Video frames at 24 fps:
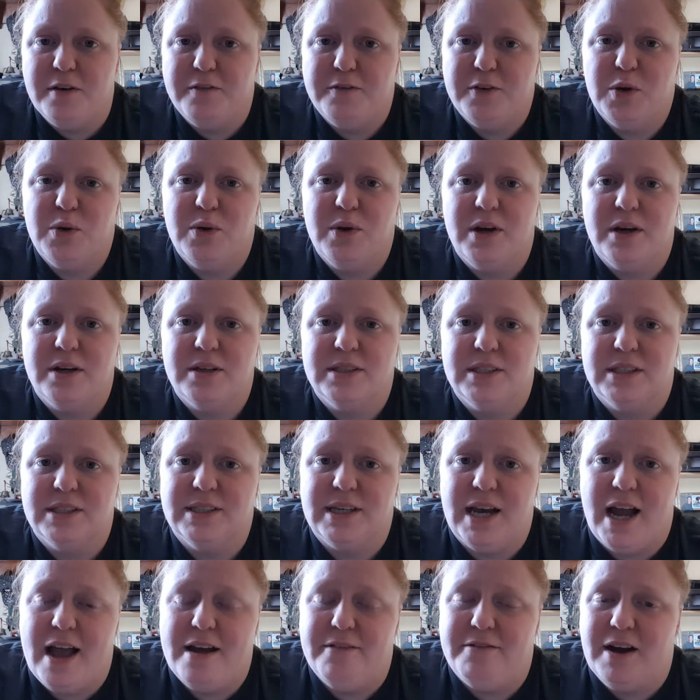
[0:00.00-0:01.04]
a few years
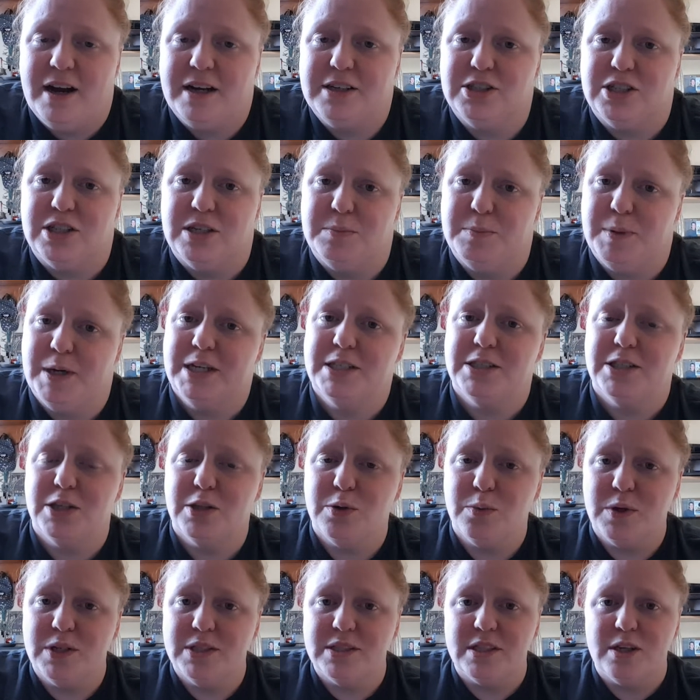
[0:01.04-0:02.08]
since I have actually been to
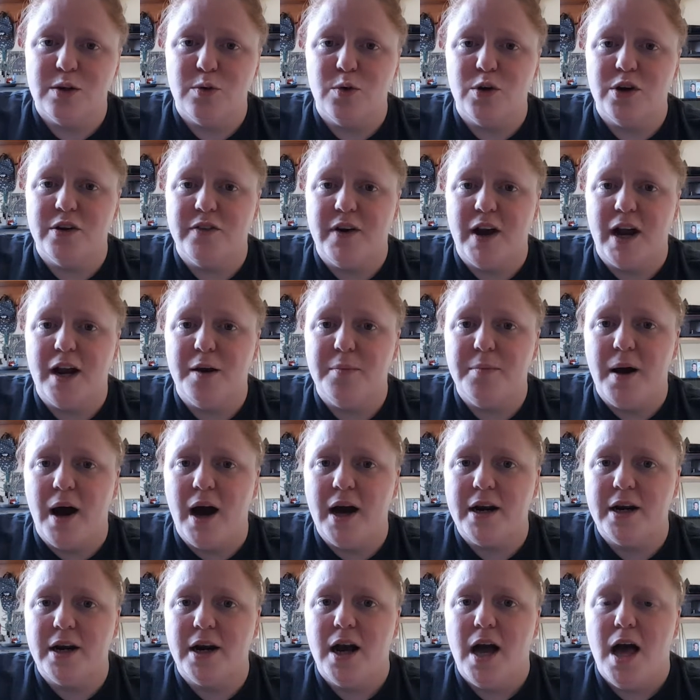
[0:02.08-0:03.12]
the Wizarding World of Harry
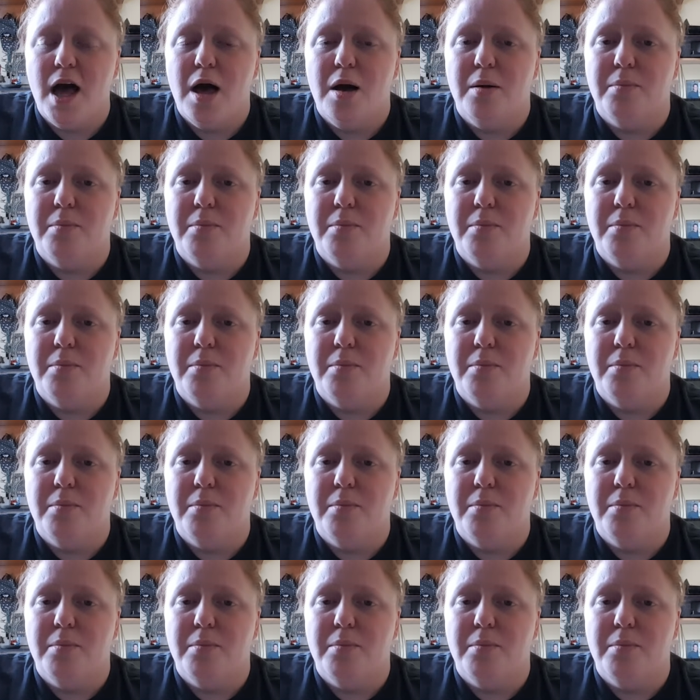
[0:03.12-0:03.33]
Potter,